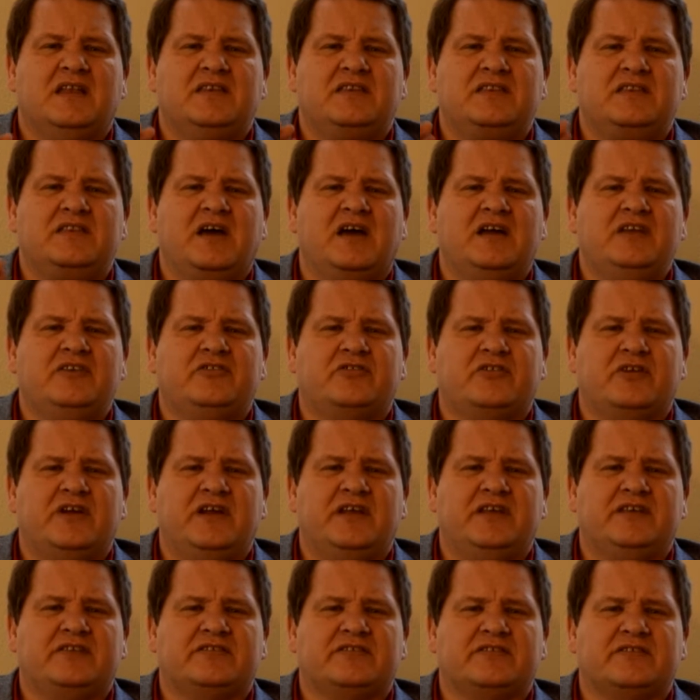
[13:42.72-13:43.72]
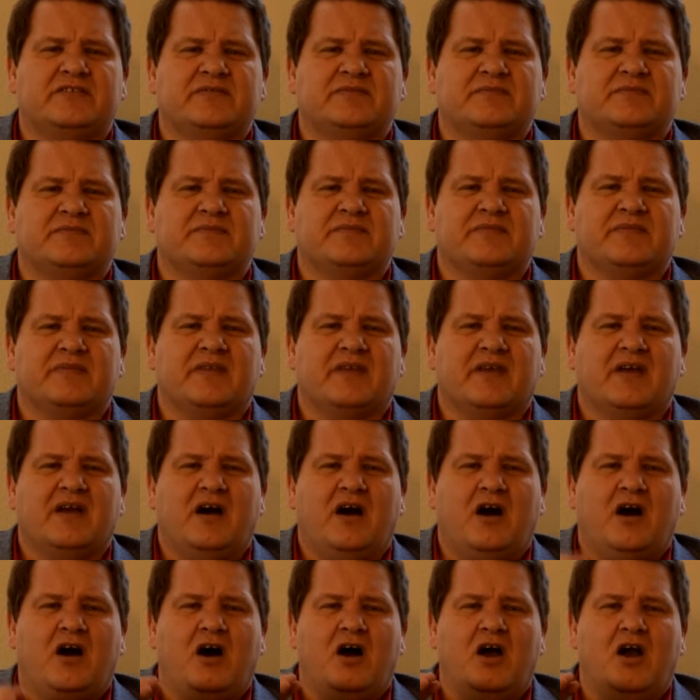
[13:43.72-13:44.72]
nitrates
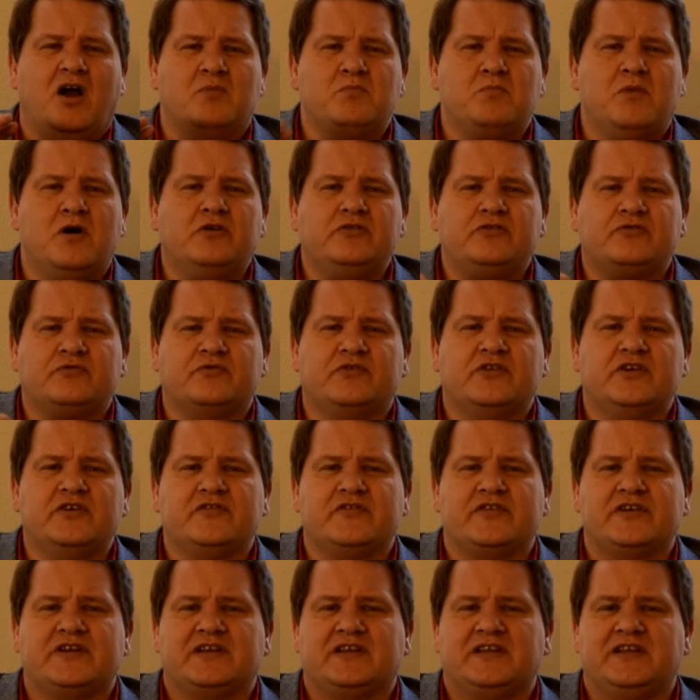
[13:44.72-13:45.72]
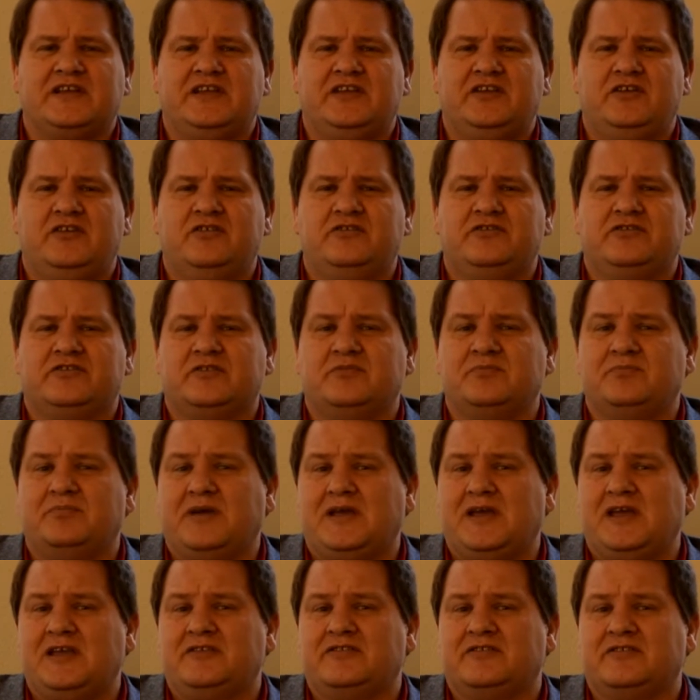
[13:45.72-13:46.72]
are most frequently used in
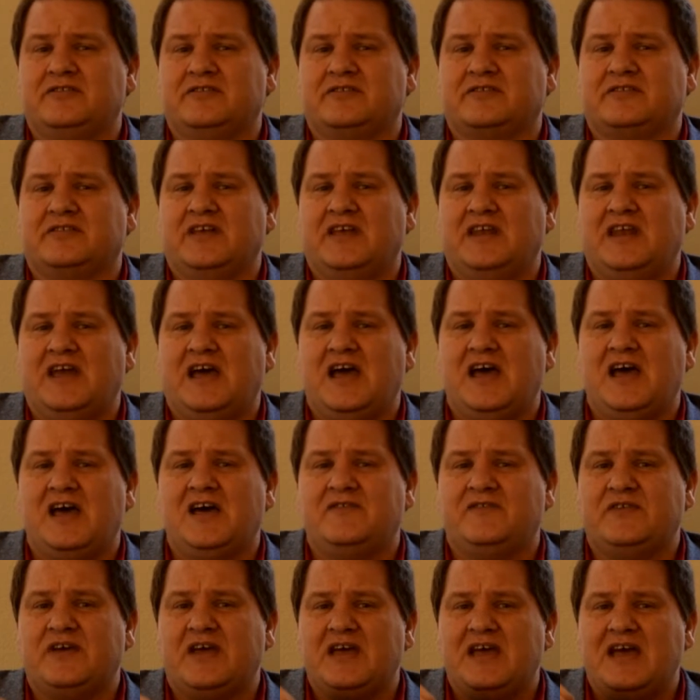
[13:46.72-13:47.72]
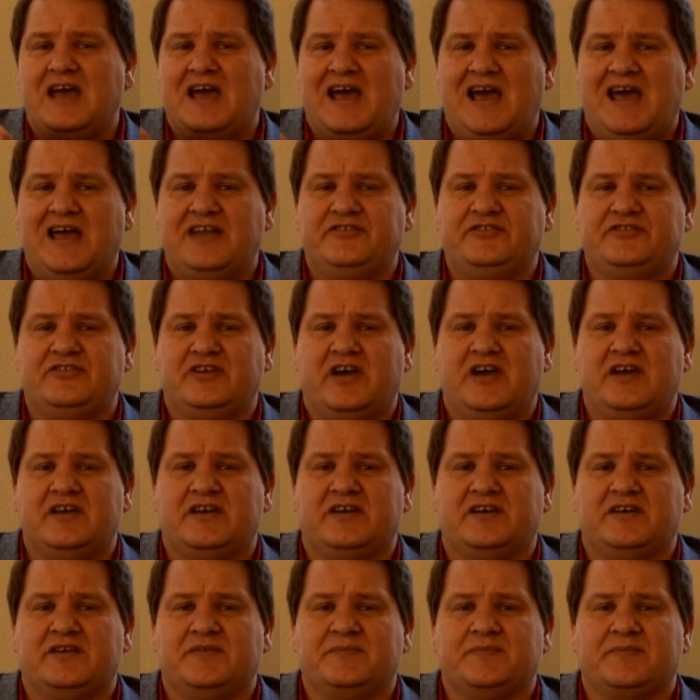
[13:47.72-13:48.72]
patients that have
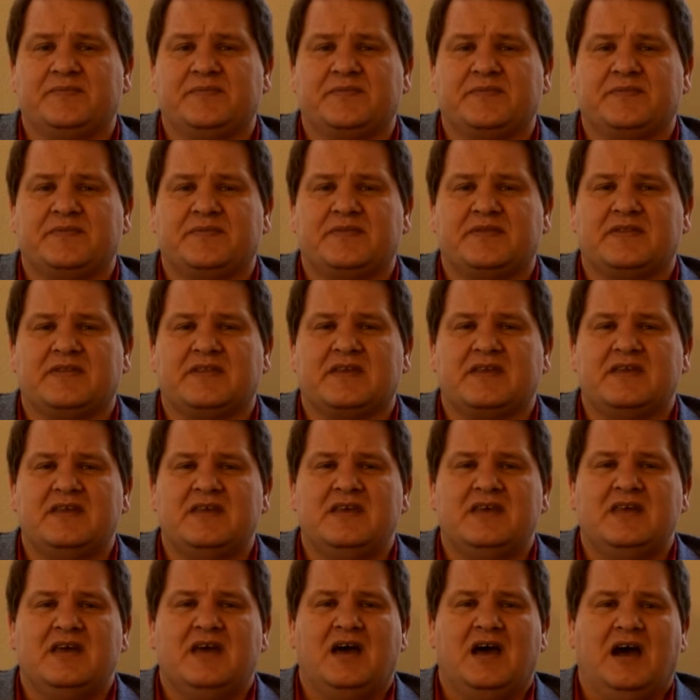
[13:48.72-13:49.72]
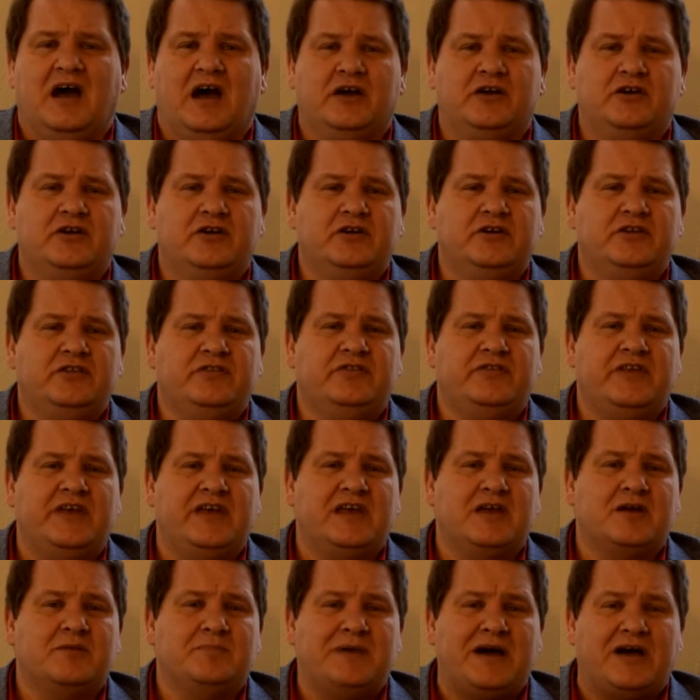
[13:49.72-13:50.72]
angina. A good
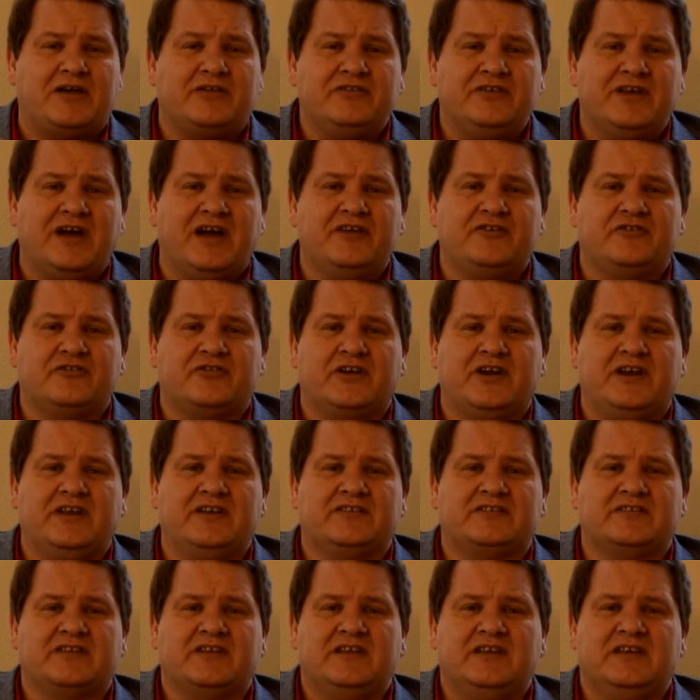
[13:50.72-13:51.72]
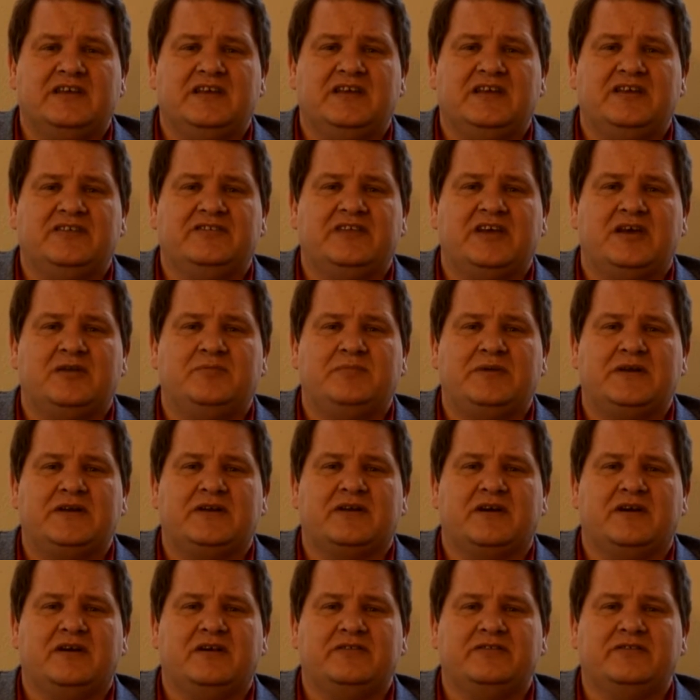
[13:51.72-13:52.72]
thing about nitrates is that
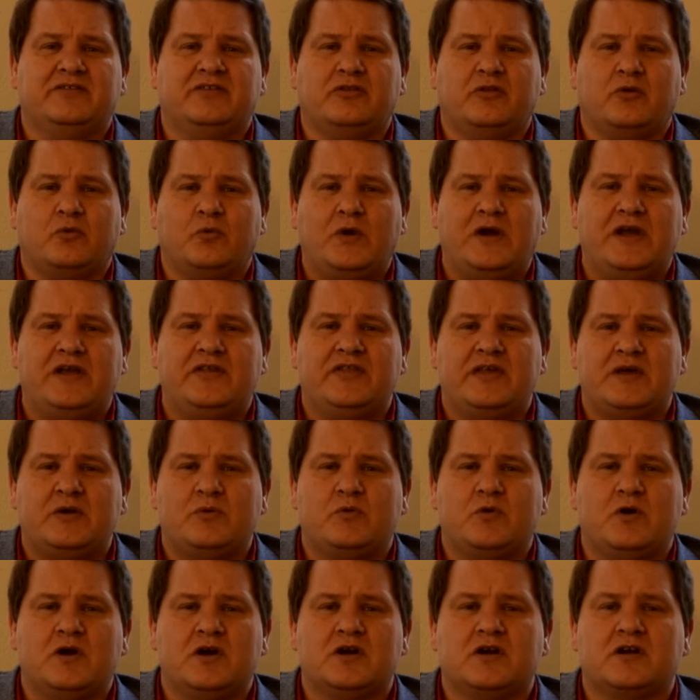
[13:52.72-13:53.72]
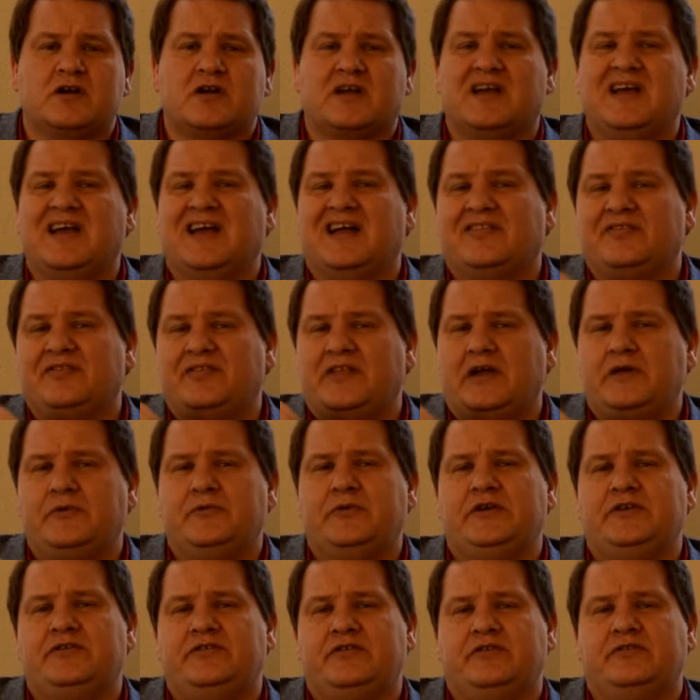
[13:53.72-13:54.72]
because of the way they work, they
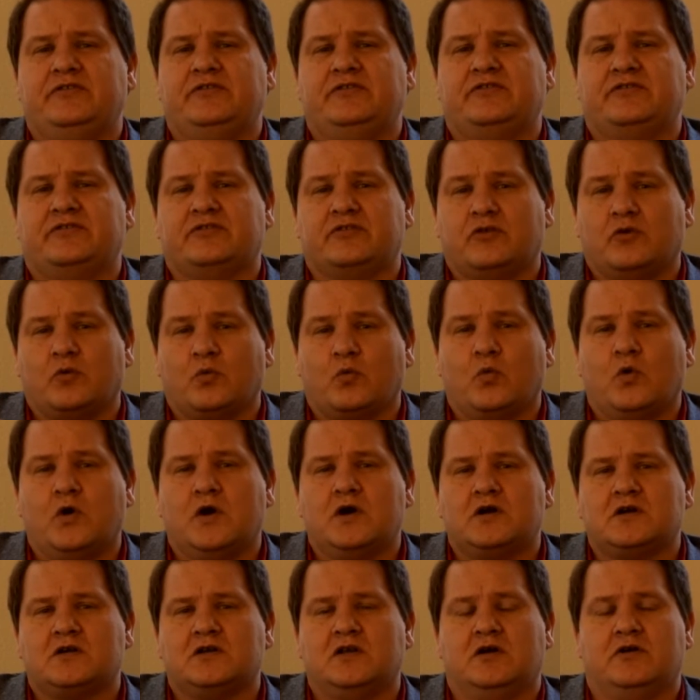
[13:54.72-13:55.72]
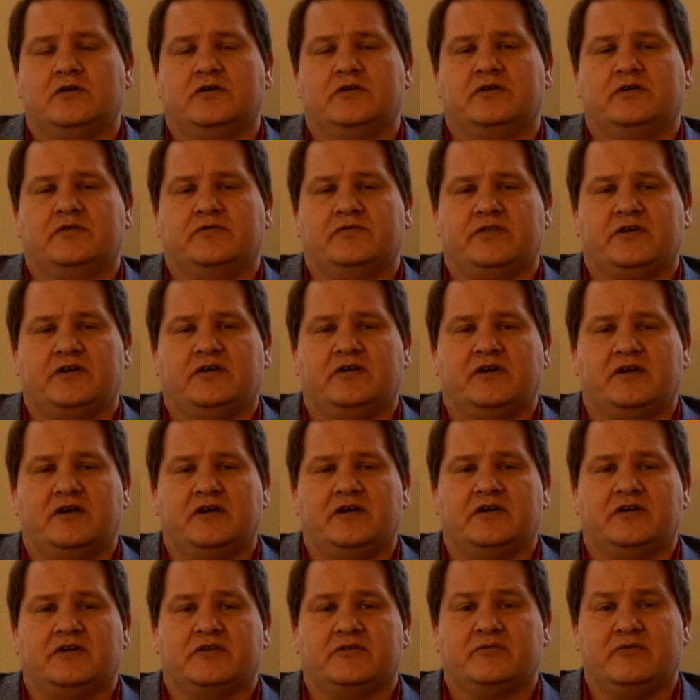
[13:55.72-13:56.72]
reduce the workload of the
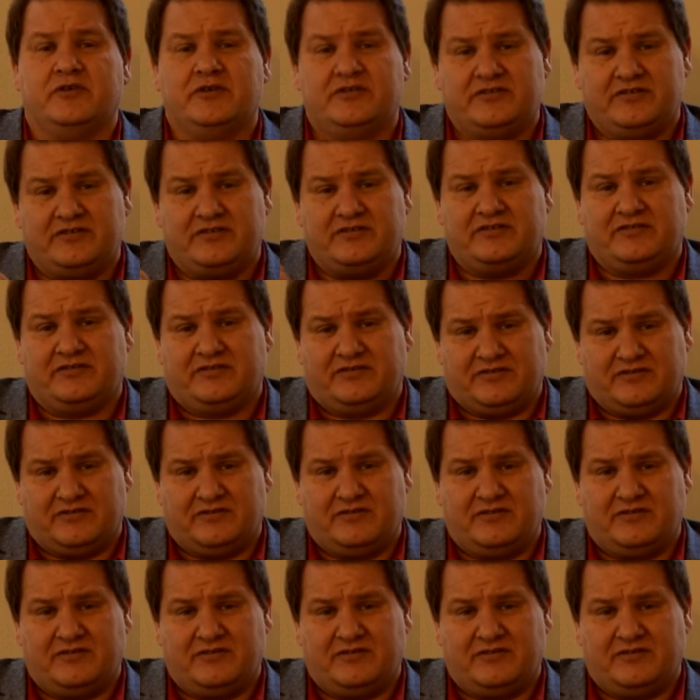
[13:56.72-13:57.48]
heart, which is